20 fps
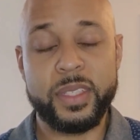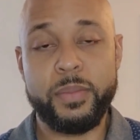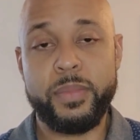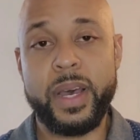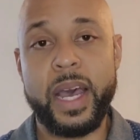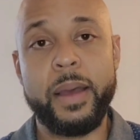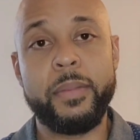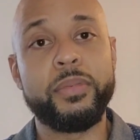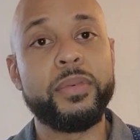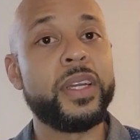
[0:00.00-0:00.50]

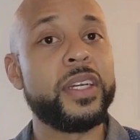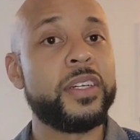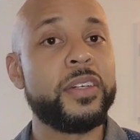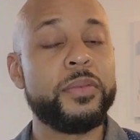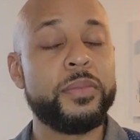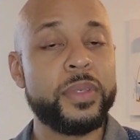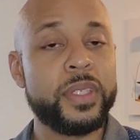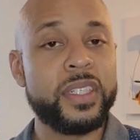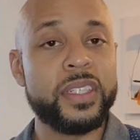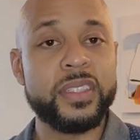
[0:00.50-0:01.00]
pop record
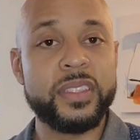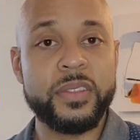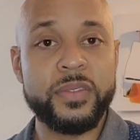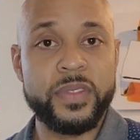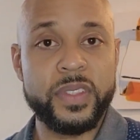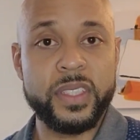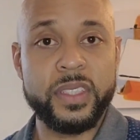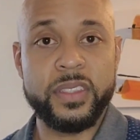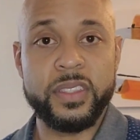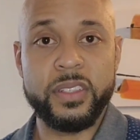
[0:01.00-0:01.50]
because of
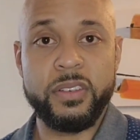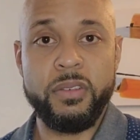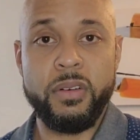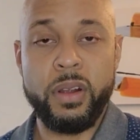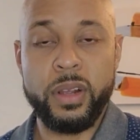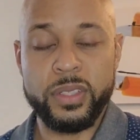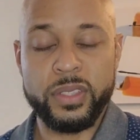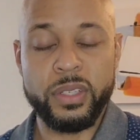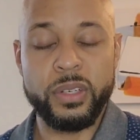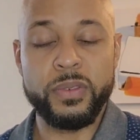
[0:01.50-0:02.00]
its
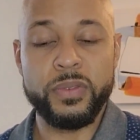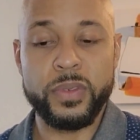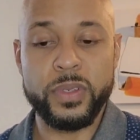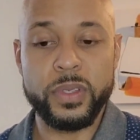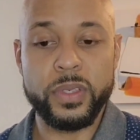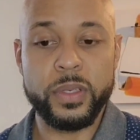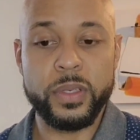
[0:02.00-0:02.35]
crossover